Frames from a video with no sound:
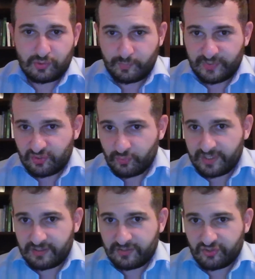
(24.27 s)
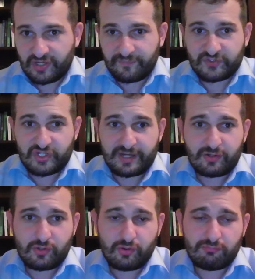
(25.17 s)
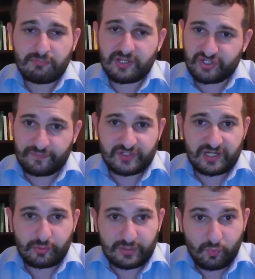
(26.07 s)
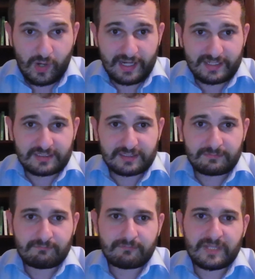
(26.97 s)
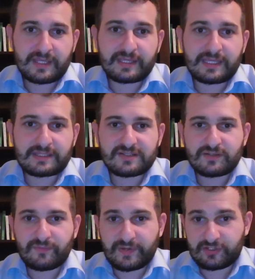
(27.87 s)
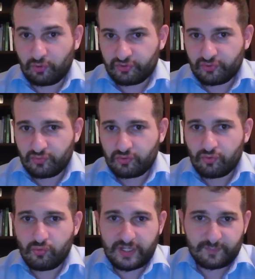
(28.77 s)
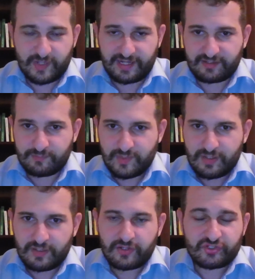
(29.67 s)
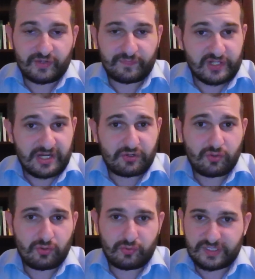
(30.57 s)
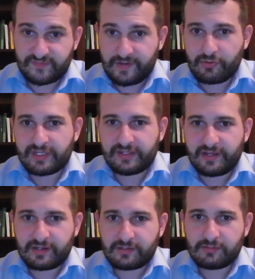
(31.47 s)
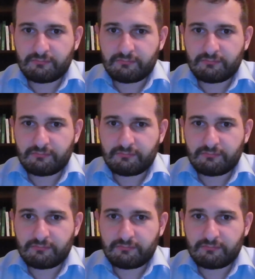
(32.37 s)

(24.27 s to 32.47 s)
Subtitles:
between Shevchenko, and Shevchenko had white, against Fedorchuk, who had black. Shevchenko is very young,